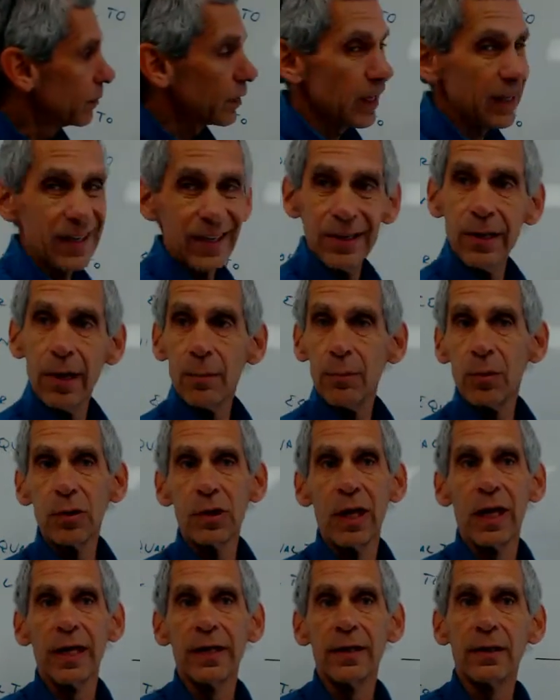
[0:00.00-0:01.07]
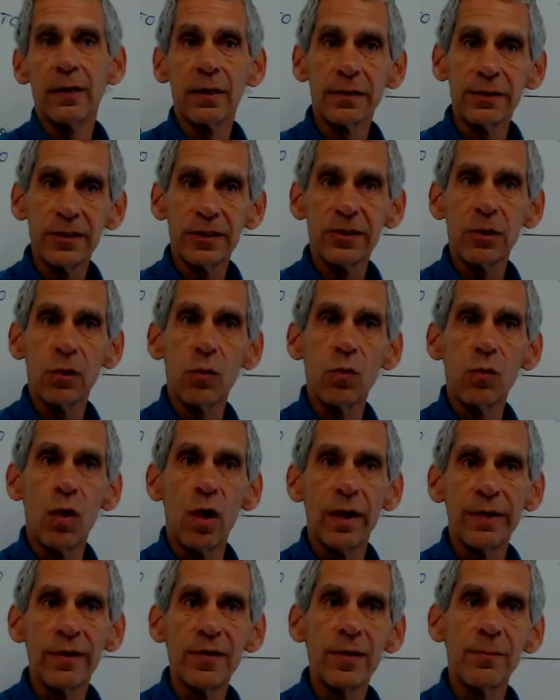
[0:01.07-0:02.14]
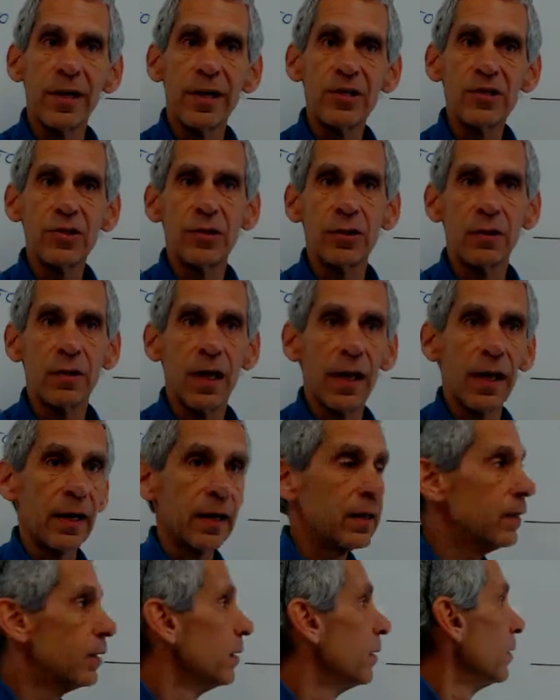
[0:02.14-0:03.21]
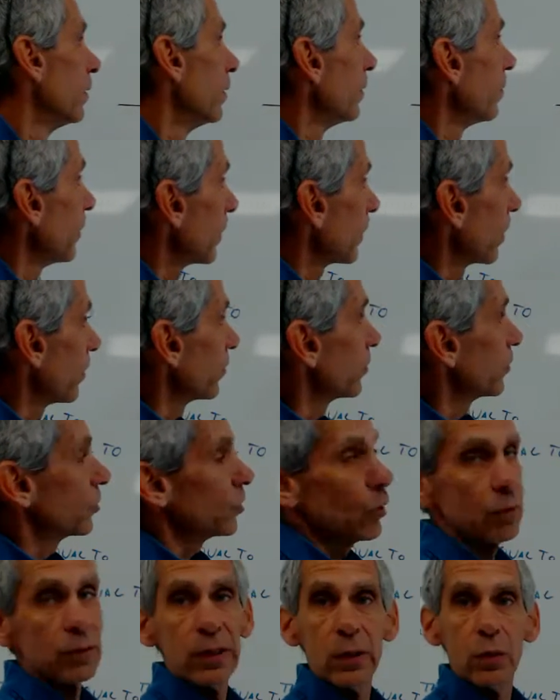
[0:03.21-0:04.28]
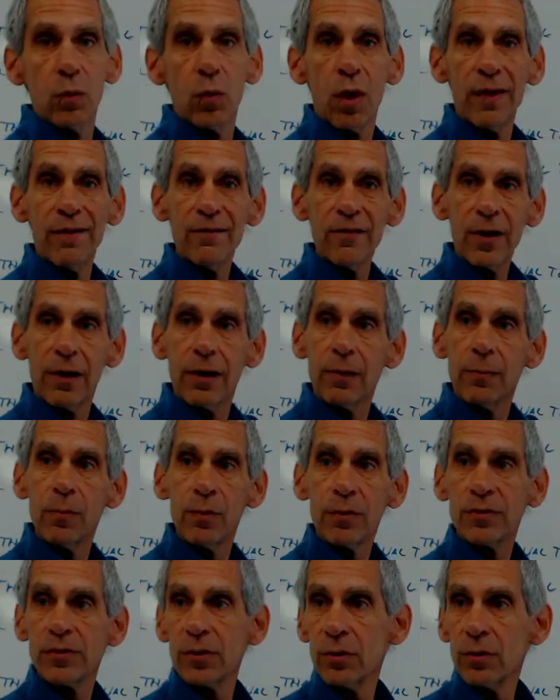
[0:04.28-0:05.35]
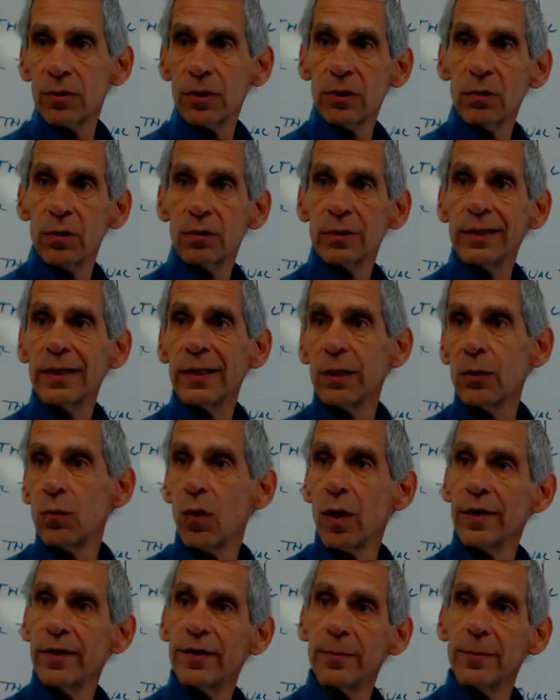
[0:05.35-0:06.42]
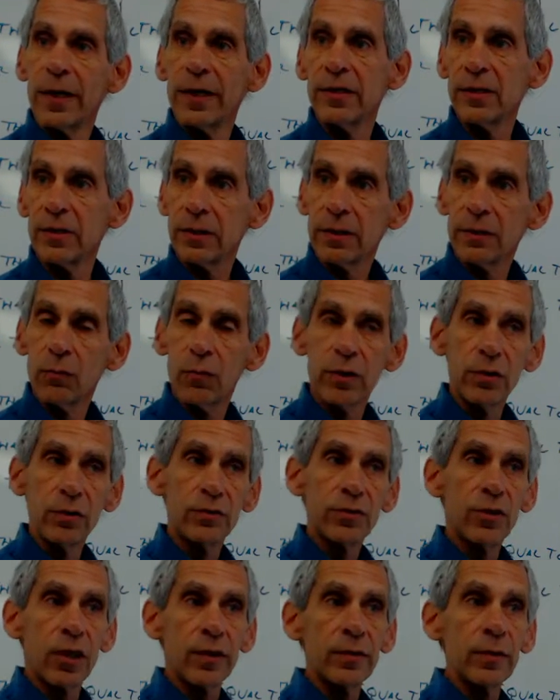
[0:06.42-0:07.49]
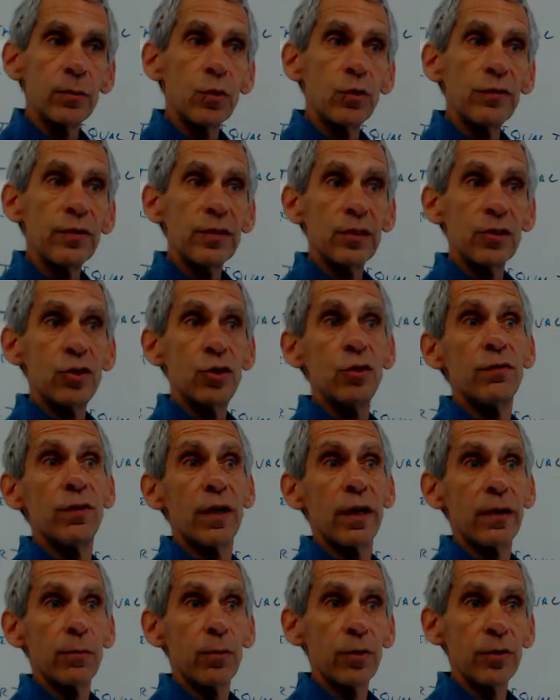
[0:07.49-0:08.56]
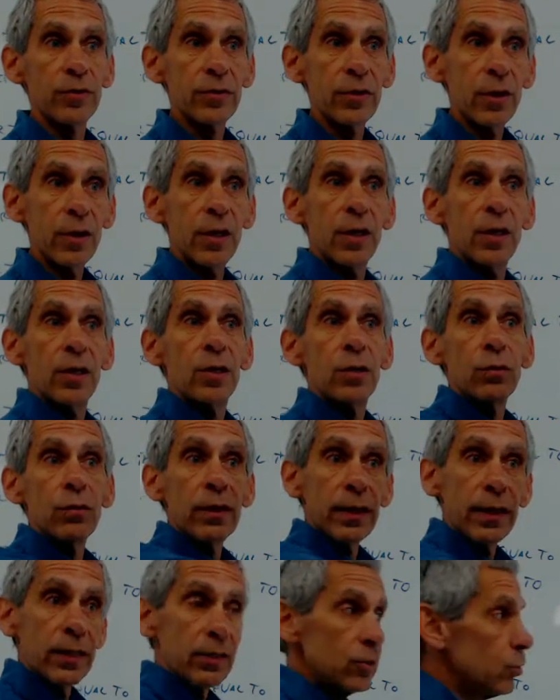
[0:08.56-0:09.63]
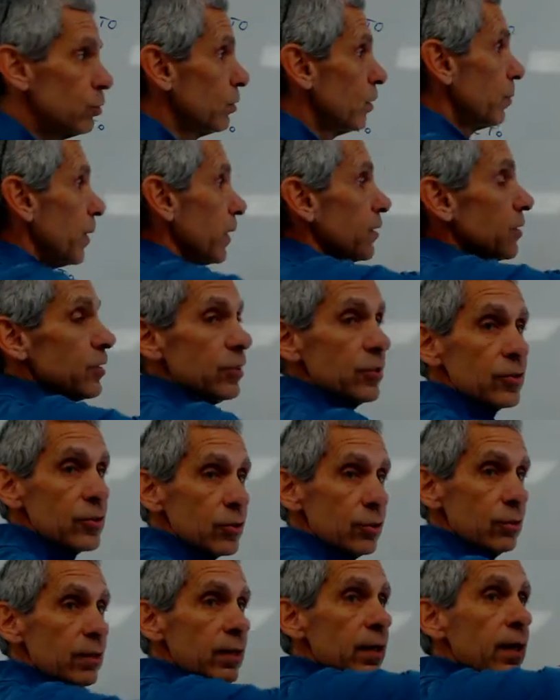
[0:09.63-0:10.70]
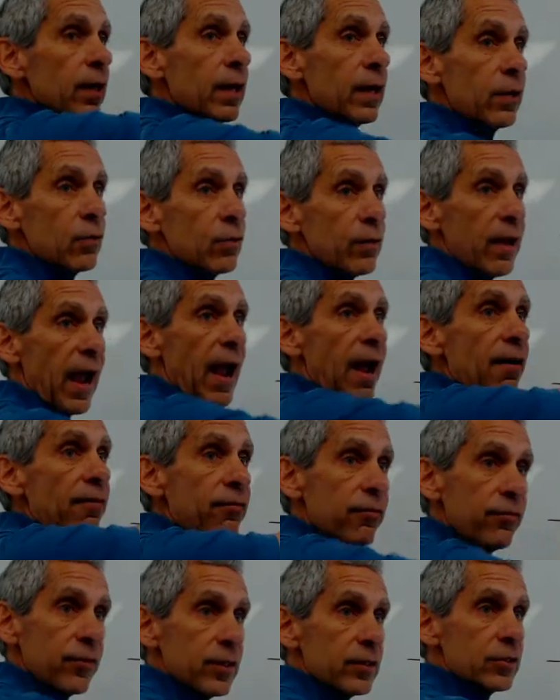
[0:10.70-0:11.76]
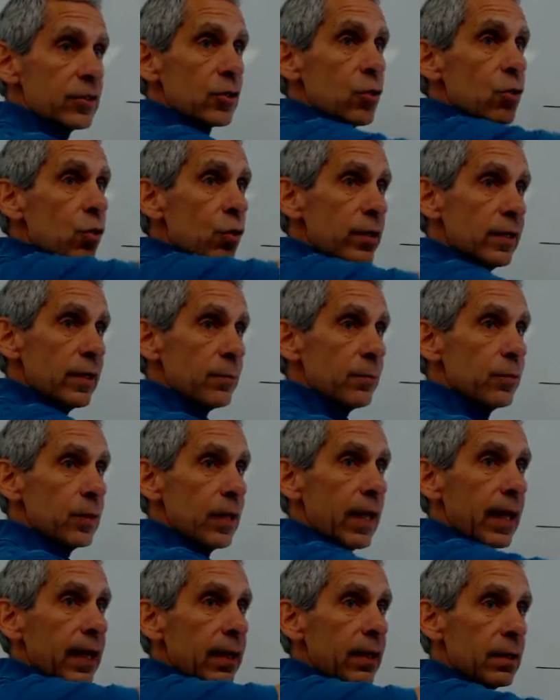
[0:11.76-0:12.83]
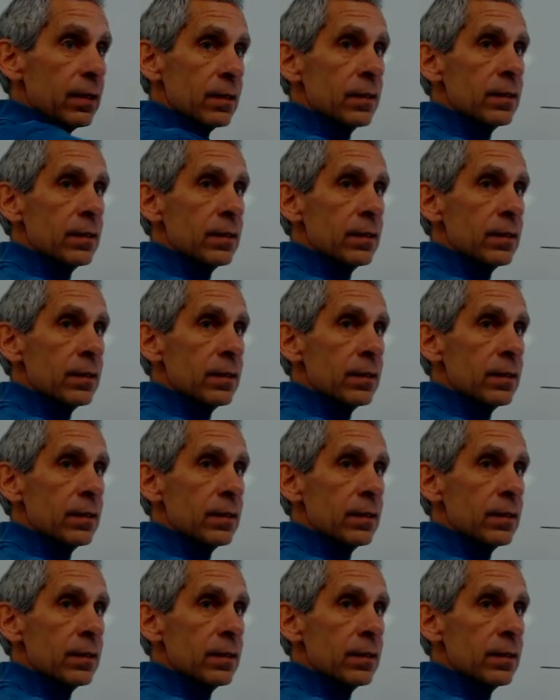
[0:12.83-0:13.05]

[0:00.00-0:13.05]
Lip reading: like a number line, or just a one-dimensional line, because it's only one variable, so you only need one dimension. When you start to move into two variables, you need 2 dimensions, so you need a graph that's a coordinate plane,